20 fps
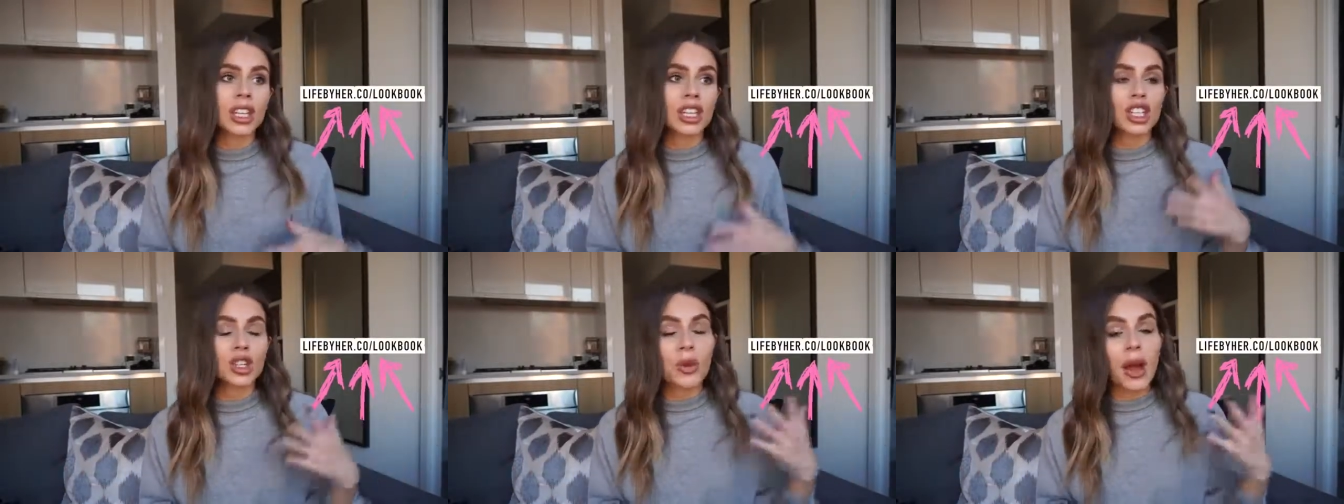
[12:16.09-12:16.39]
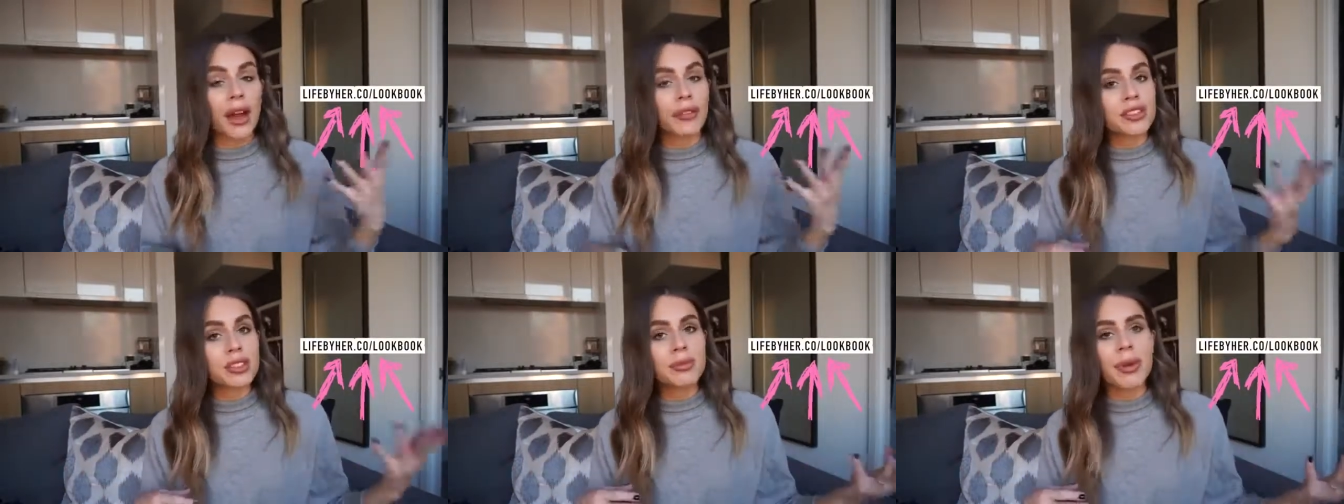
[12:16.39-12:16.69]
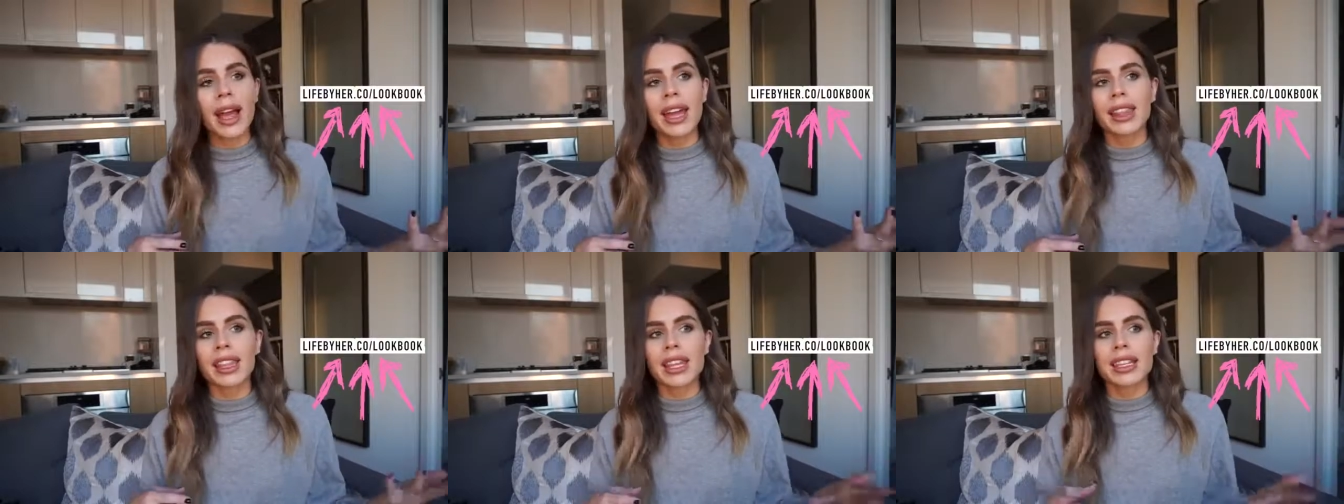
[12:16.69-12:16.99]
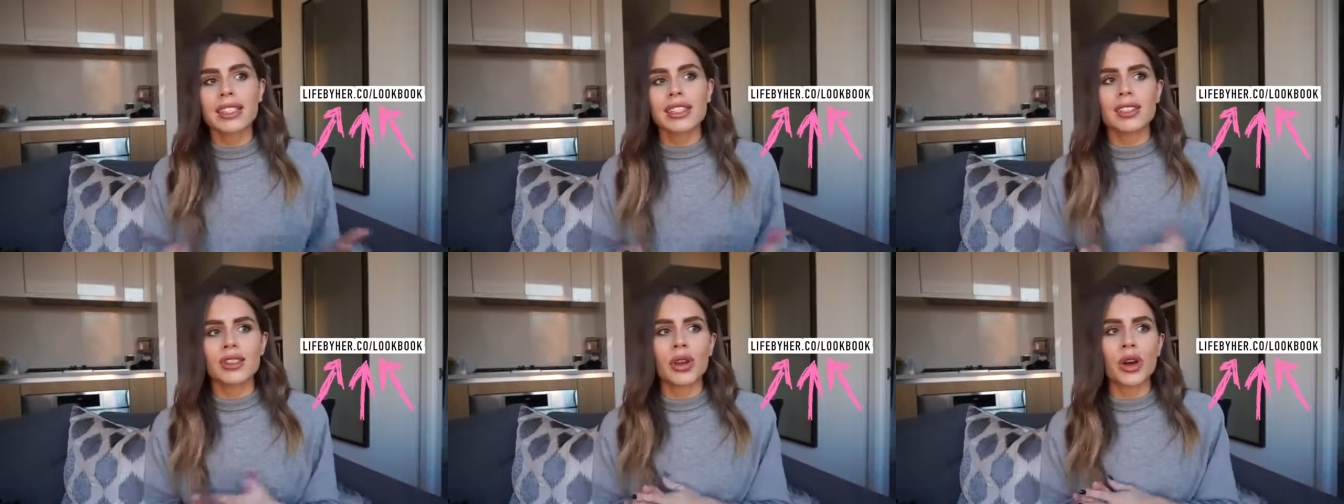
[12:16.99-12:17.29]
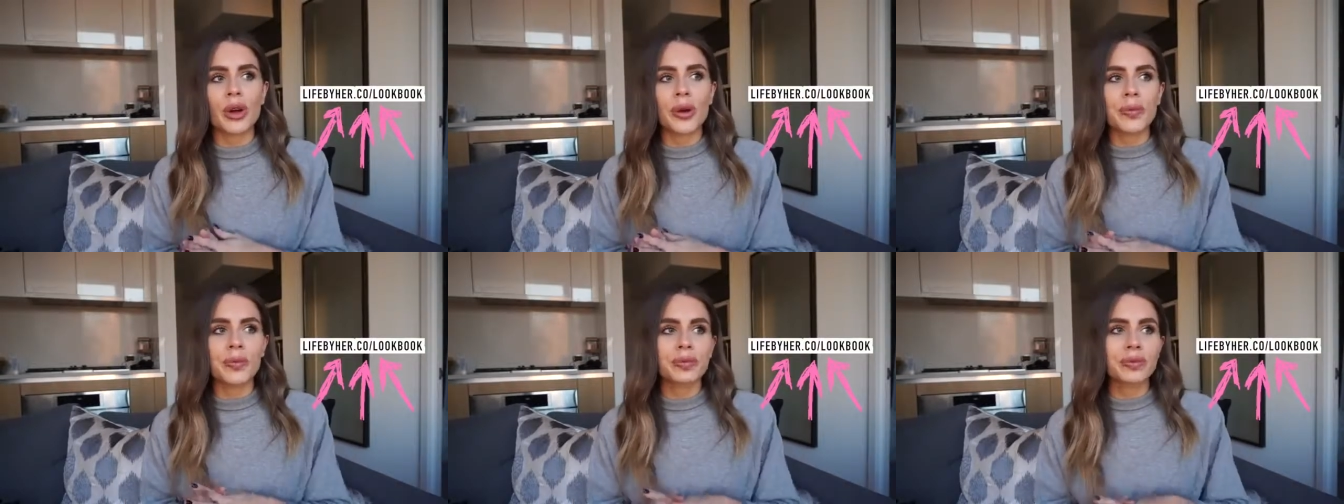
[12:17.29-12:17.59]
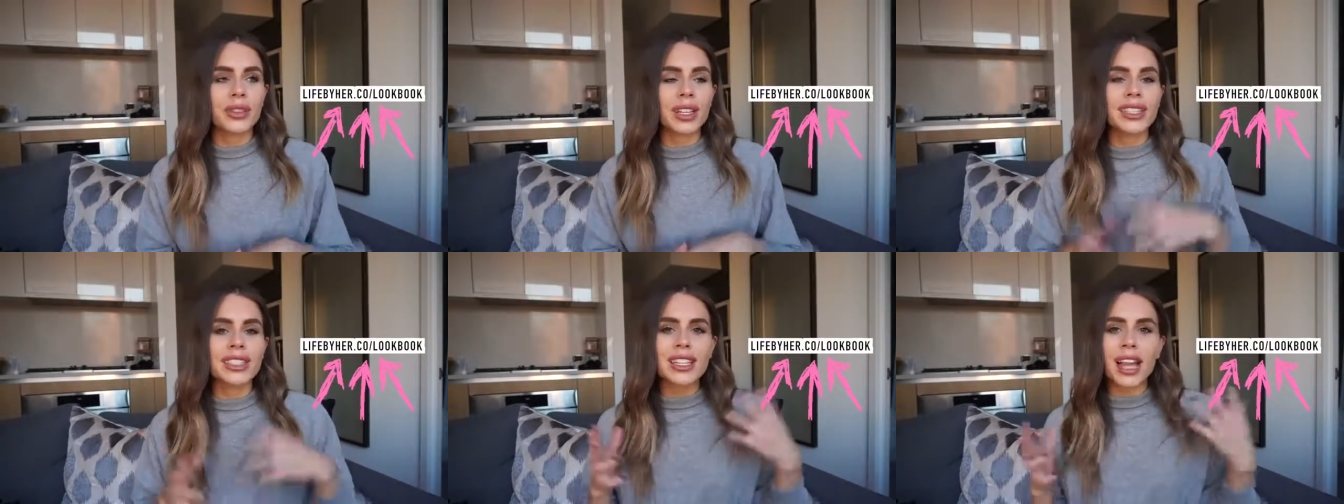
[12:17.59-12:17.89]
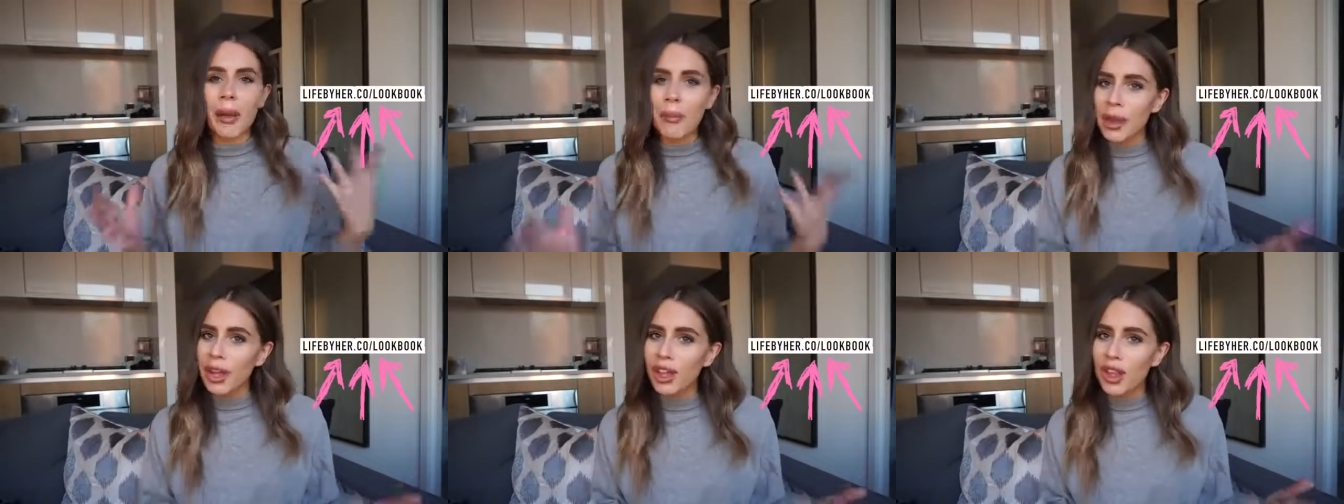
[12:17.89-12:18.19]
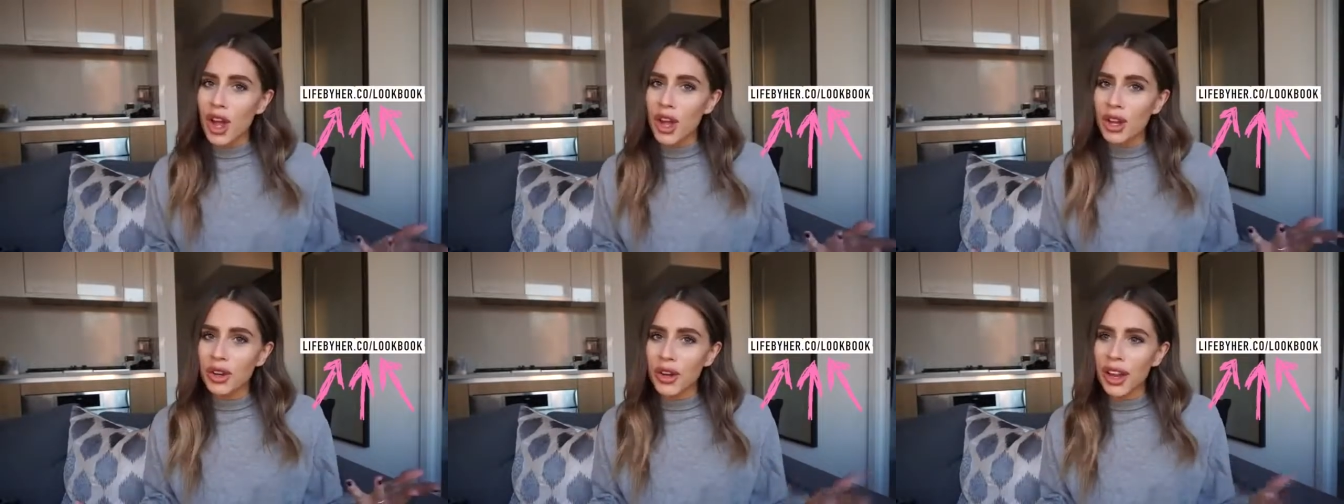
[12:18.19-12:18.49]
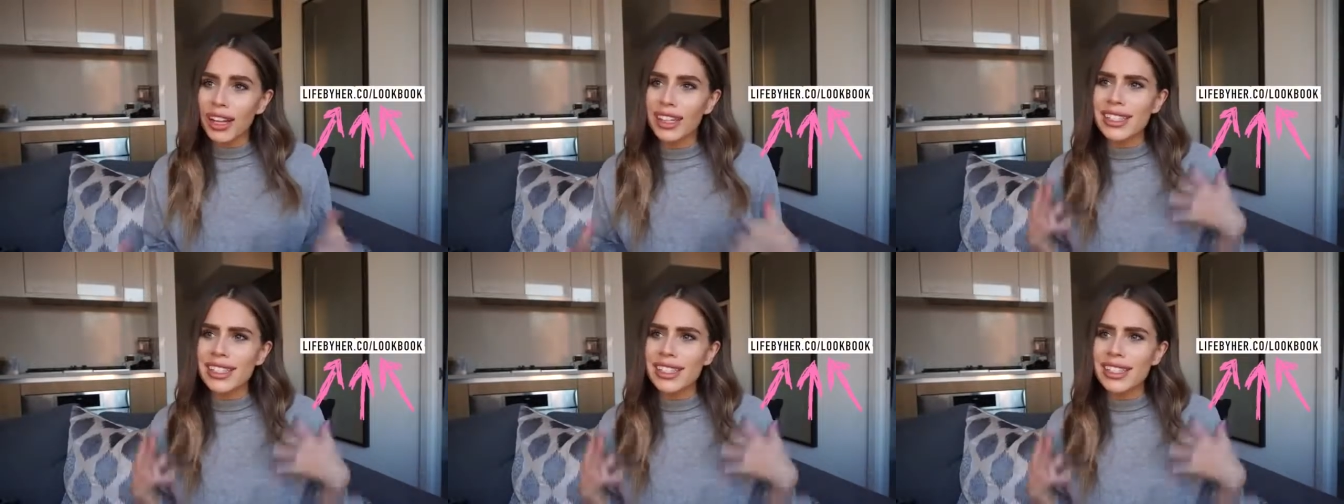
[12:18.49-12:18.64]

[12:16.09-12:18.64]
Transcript: Like, you have to buy this. So it's coming along great.